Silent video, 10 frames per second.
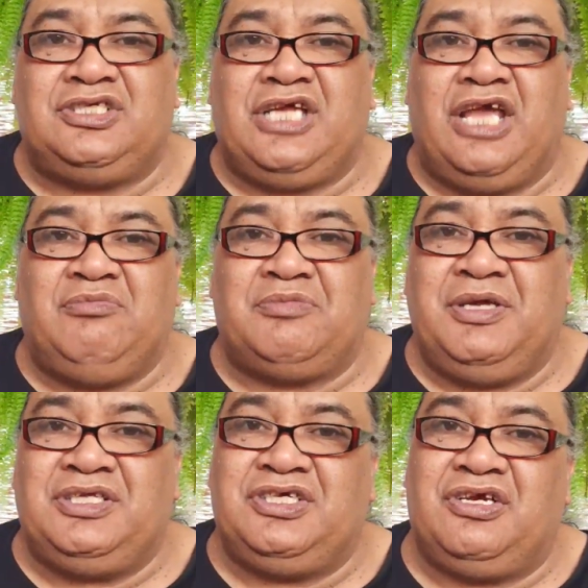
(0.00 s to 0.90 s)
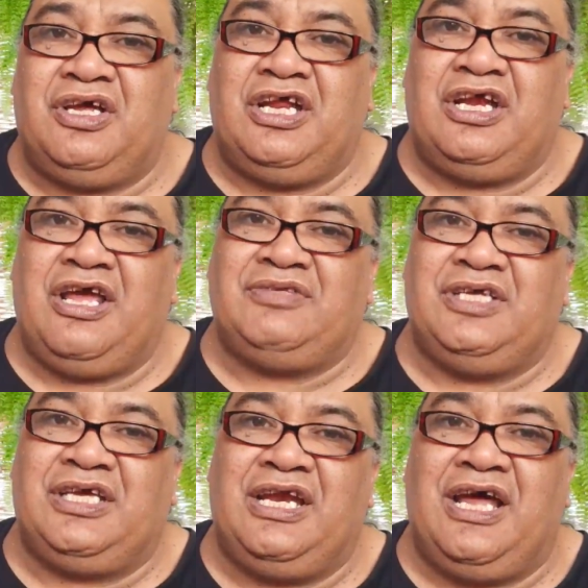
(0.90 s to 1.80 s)
staying with me tonight and I have
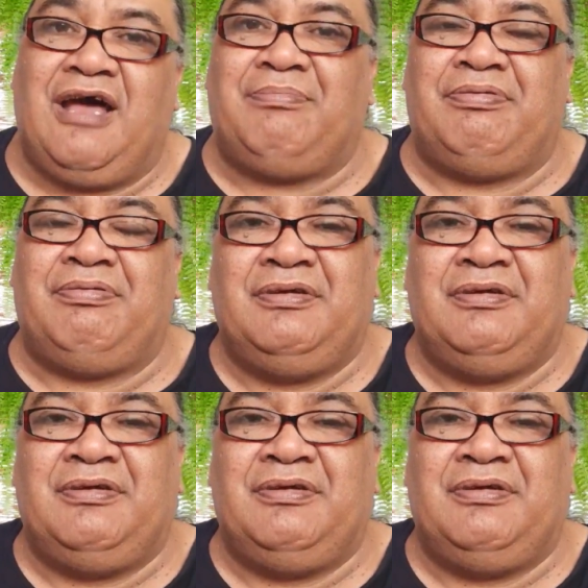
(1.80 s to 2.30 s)
to get up.